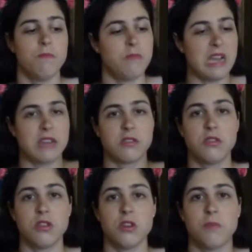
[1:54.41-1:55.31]

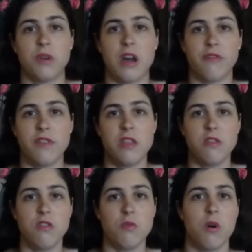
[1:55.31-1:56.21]
Tassiger, Prophet,
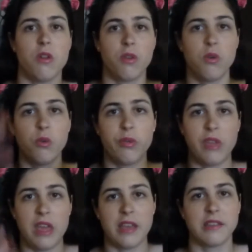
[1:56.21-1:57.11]
do all the cool
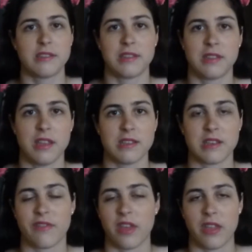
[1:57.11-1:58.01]
things, and, like,
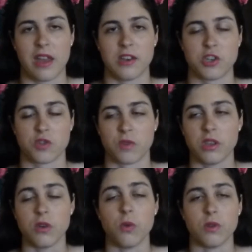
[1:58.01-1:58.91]
stuff like that, and it's just
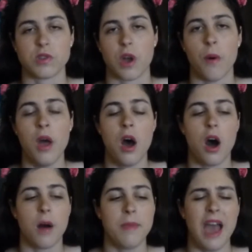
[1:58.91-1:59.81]
really cool. So,
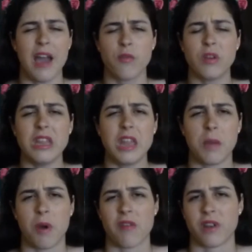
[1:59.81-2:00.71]
yeah, I really
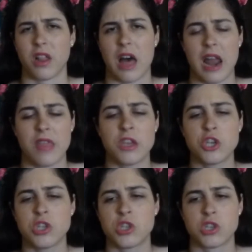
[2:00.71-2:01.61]
like Prophet a lot. I think
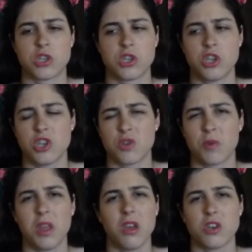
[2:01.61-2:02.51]
she's just
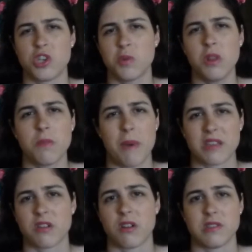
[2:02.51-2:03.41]
really good. She's the
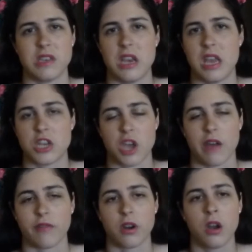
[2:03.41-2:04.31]
best cards in EDH
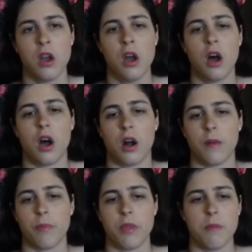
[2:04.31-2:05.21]
ever,
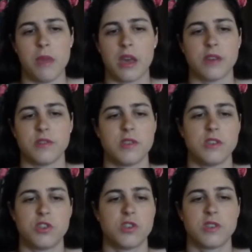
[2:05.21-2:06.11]
because
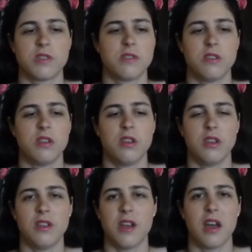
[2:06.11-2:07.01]
it's just,
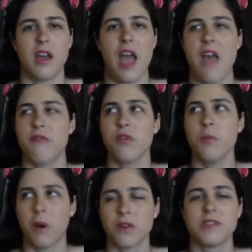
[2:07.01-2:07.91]

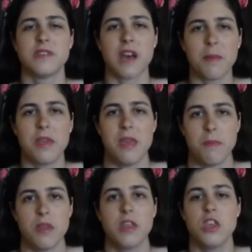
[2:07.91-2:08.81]
every person's
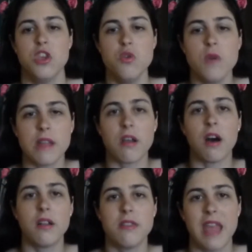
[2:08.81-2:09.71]
upkeep, like, you get to
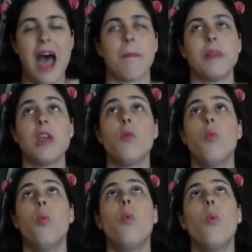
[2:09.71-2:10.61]
untap, like,
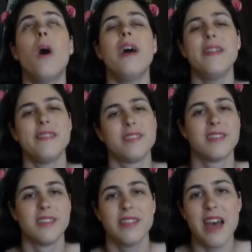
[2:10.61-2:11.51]

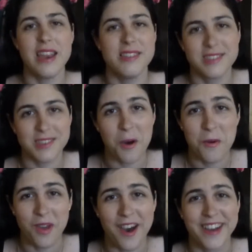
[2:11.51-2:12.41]
what? That is
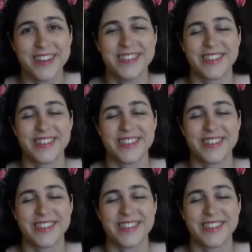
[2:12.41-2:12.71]
so good.